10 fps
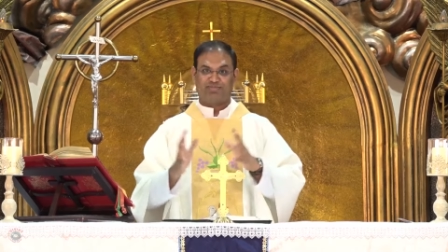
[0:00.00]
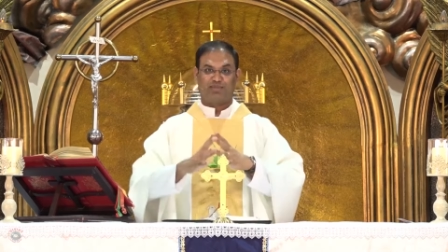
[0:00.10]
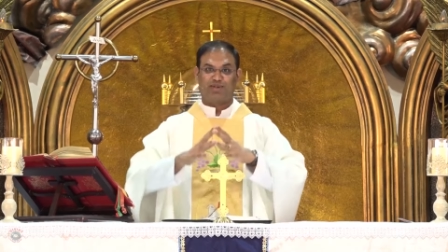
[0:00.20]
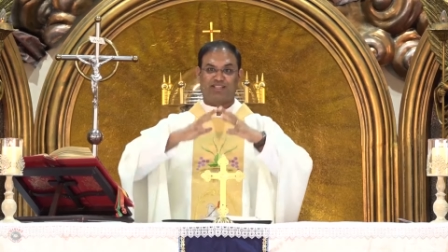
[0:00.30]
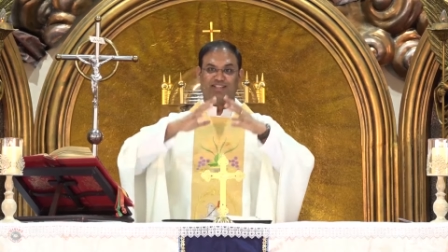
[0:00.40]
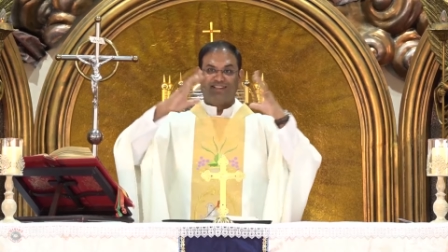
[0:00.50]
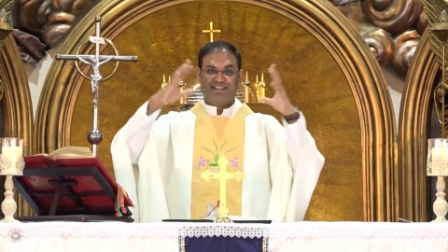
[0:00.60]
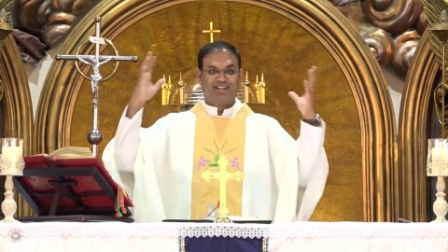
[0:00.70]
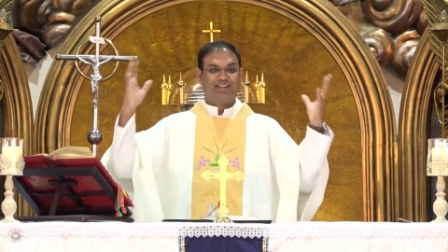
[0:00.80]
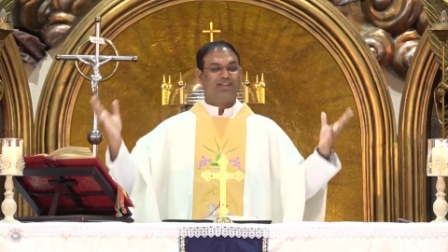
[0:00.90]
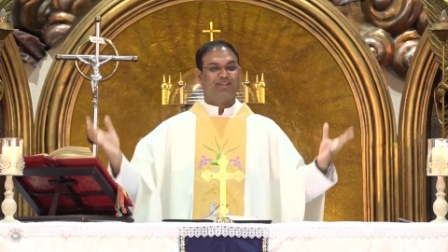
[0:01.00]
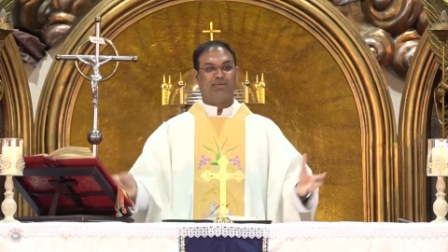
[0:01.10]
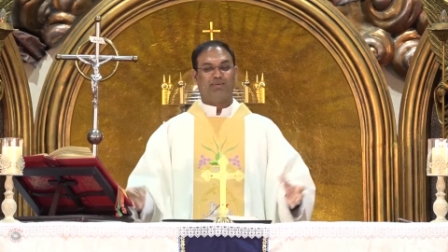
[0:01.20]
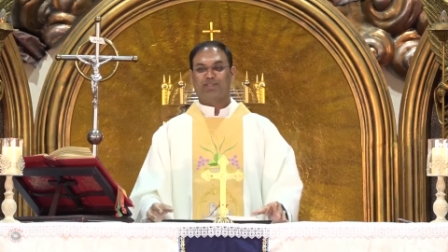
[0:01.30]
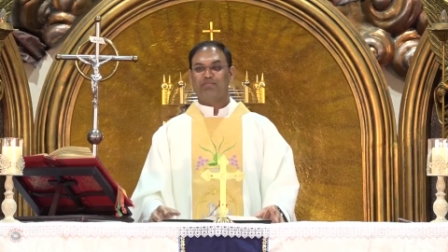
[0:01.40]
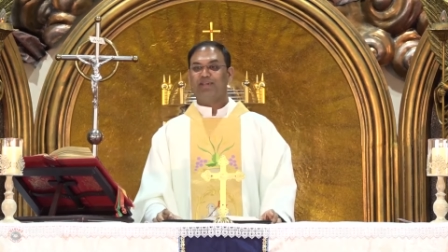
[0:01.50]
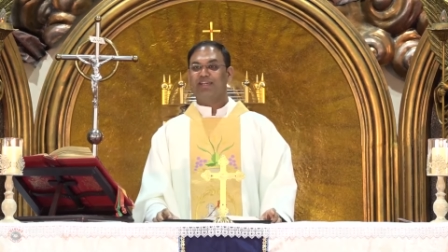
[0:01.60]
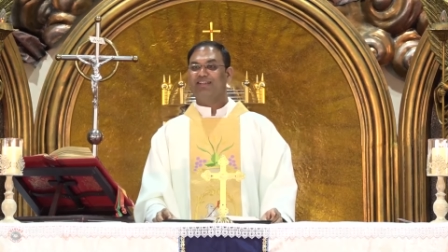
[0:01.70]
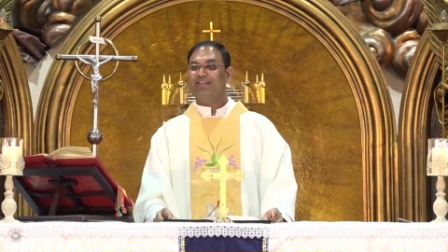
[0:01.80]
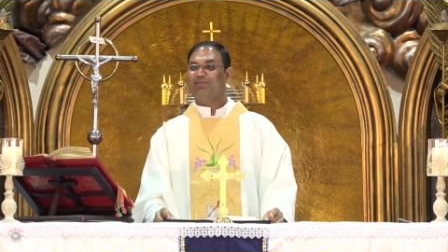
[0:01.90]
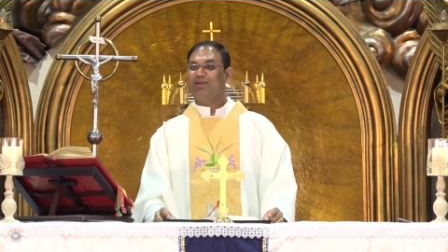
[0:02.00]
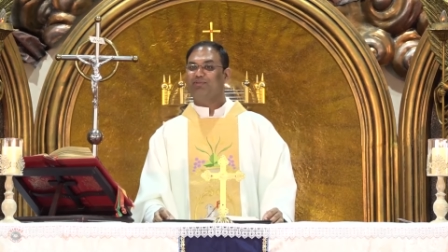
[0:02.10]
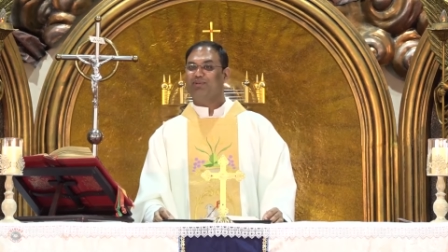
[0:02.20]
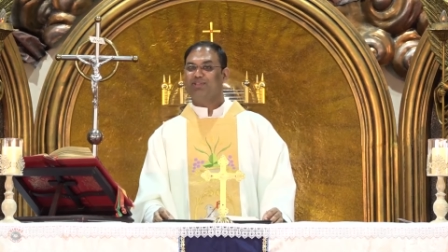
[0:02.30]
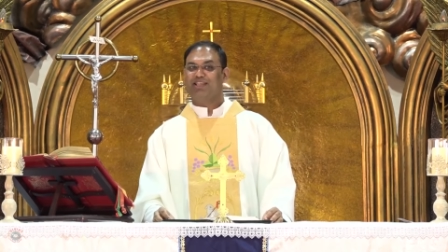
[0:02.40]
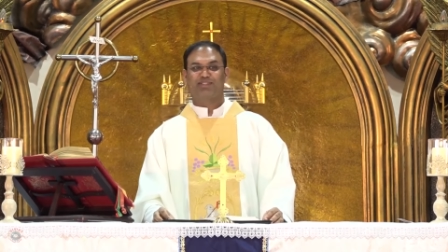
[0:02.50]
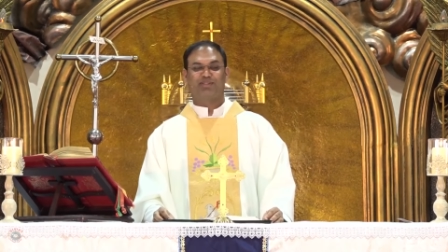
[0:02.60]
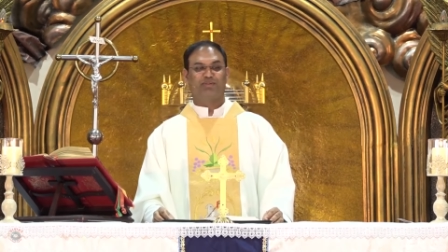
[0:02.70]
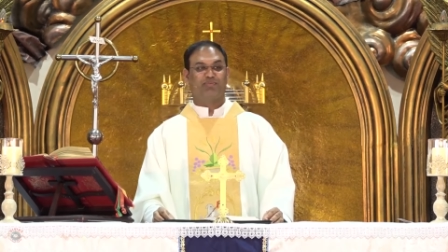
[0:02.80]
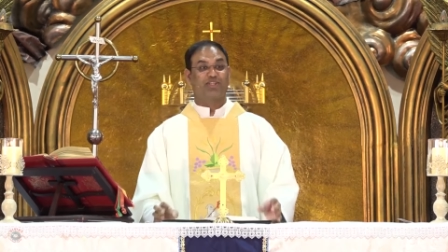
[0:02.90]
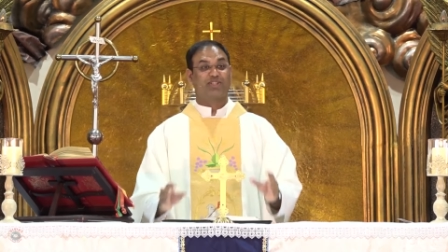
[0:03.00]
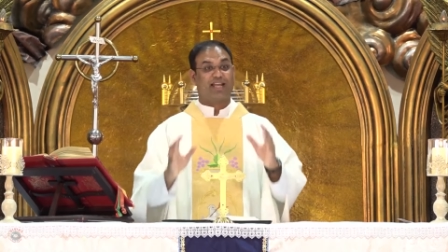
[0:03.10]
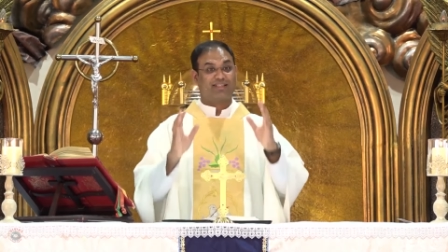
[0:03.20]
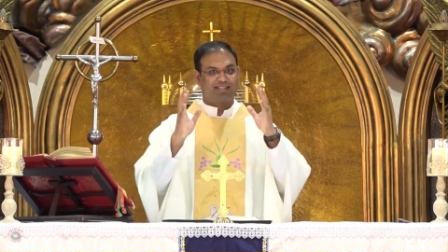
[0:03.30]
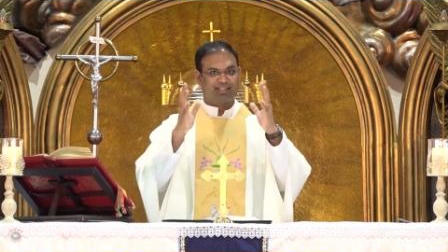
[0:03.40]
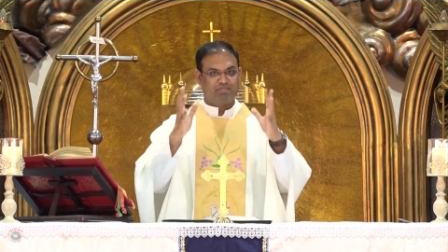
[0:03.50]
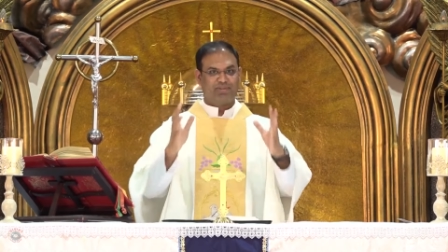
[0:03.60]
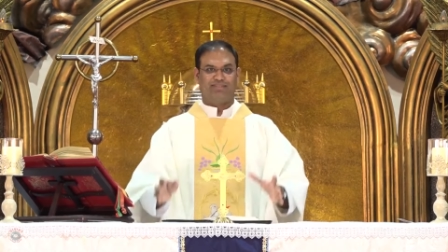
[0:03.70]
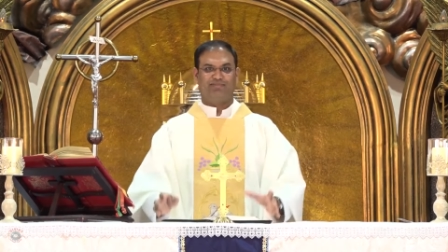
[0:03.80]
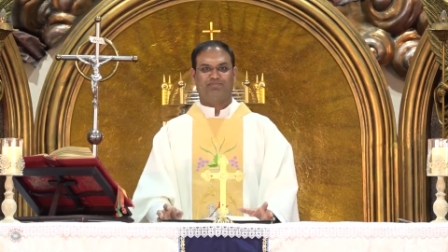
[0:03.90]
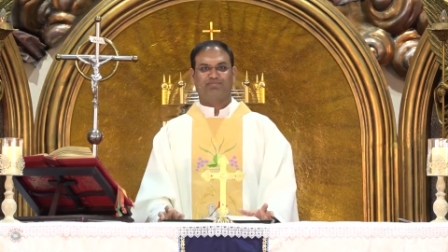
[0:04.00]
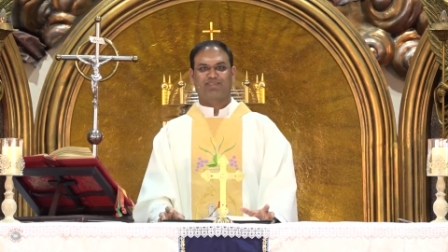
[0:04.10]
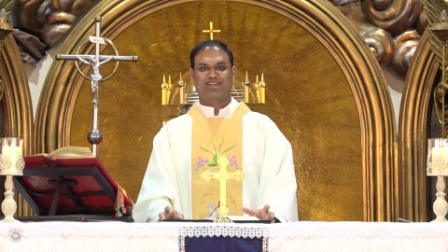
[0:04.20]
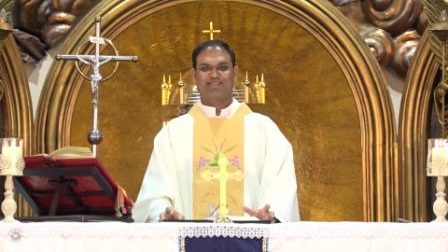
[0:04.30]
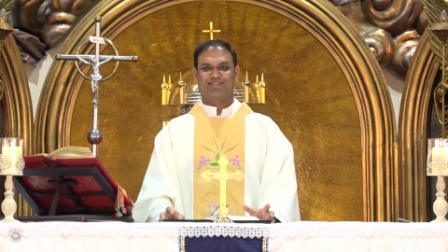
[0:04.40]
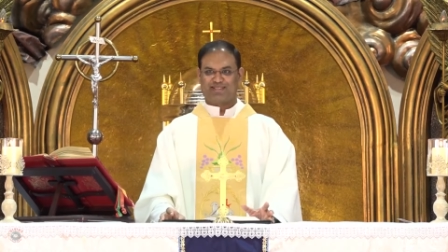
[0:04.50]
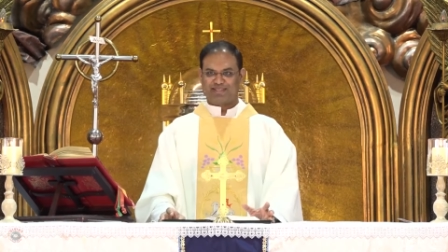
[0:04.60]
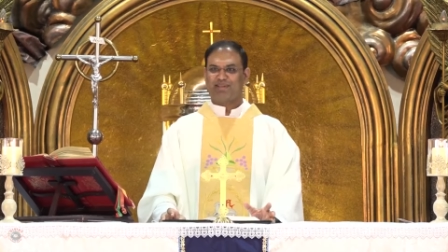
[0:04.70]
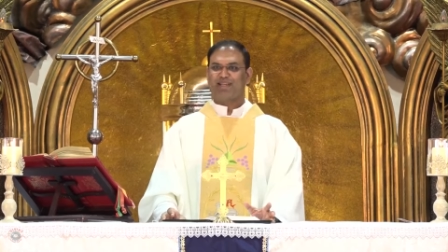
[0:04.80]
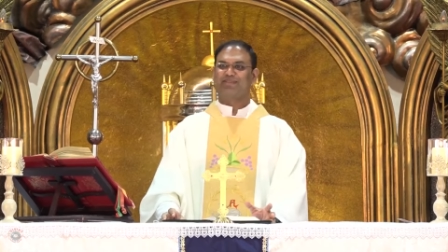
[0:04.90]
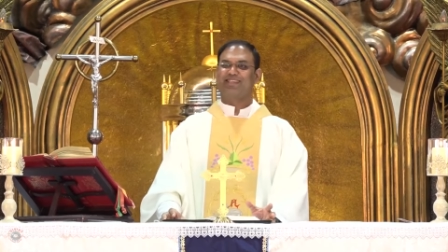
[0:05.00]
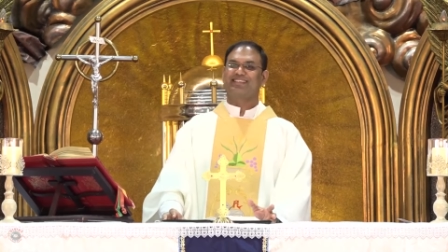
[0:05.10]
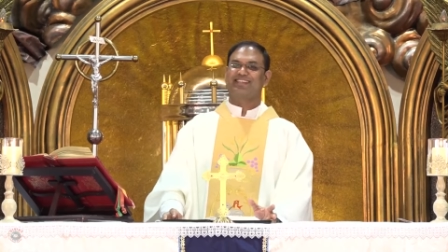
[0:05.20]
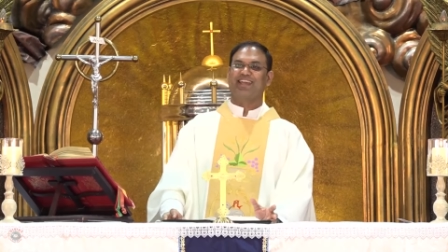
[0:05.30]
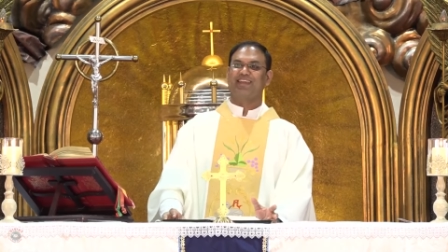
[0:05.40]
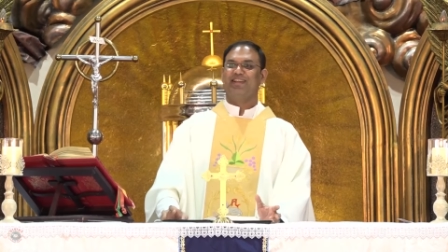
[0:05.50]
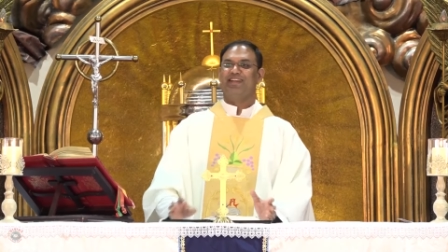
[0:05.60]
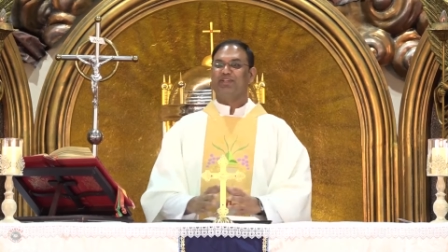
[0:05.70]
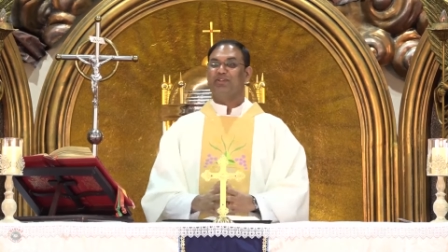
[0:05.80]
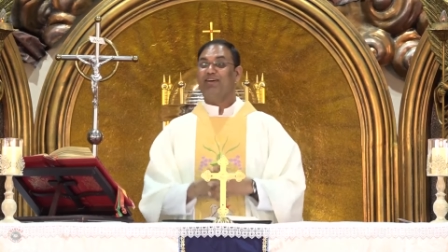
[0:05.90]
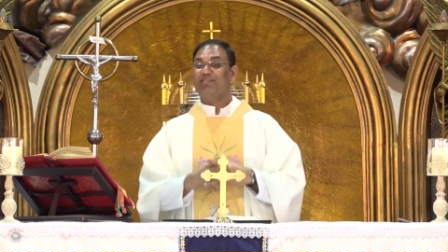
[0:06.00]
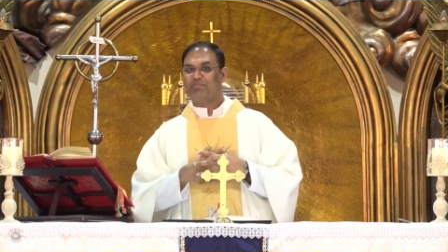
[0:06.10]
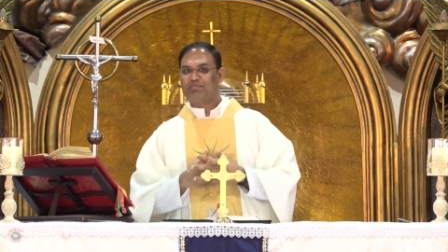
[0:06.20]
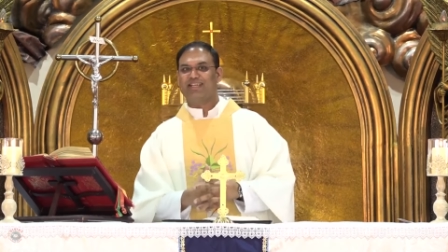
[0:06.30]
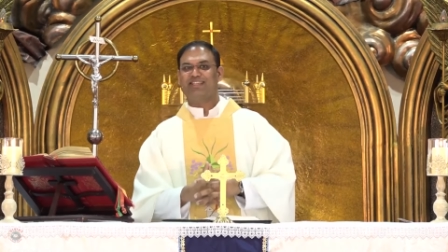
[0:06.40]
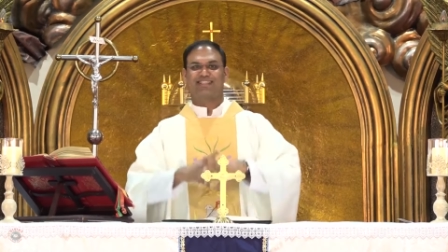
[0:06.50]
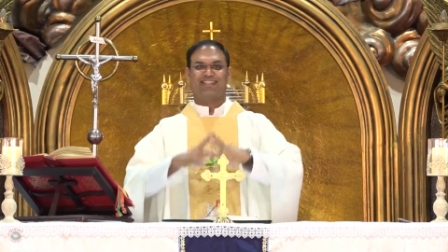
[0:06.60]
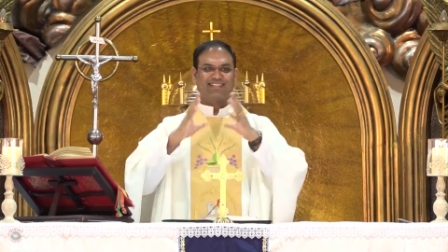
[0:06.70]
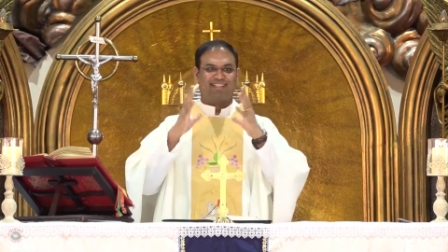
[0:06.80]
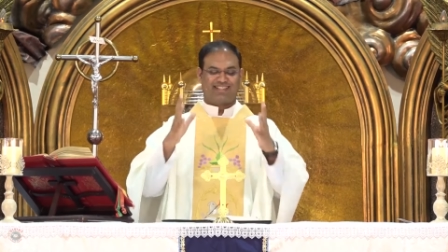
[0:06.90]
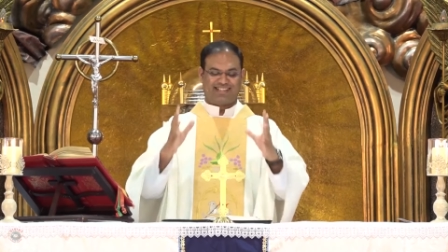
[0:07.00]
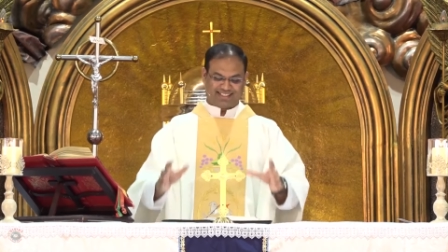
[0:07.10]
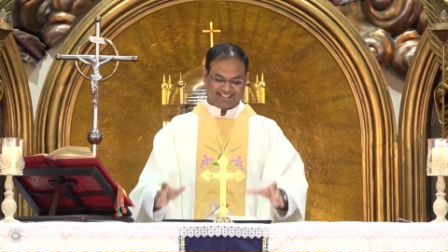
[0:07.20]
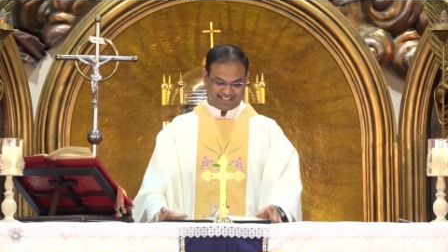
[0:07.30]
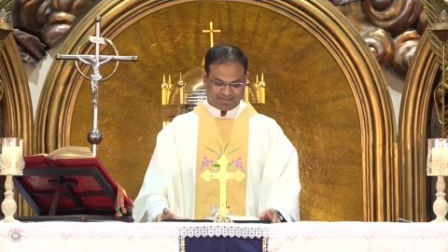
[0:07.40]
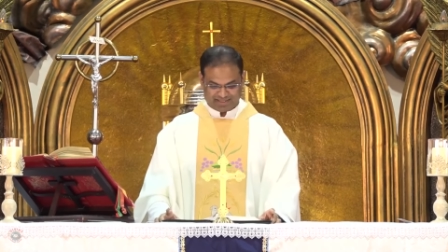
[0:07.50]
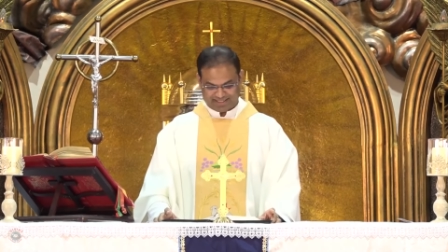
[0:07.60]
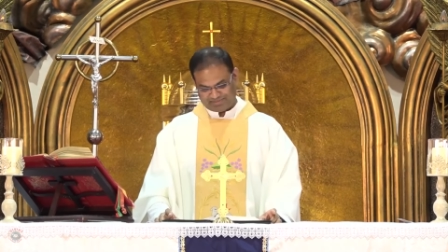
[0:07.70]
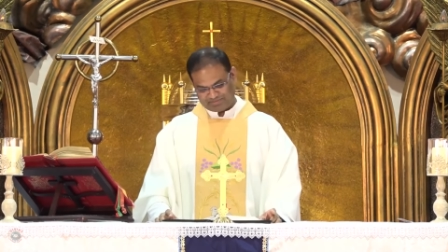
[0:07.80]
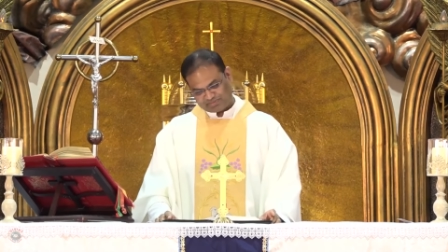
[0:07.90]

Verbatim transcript: That was a, that was a big, what, what do they, so the status symbol so sometimes they say you have a priest as a status symbol.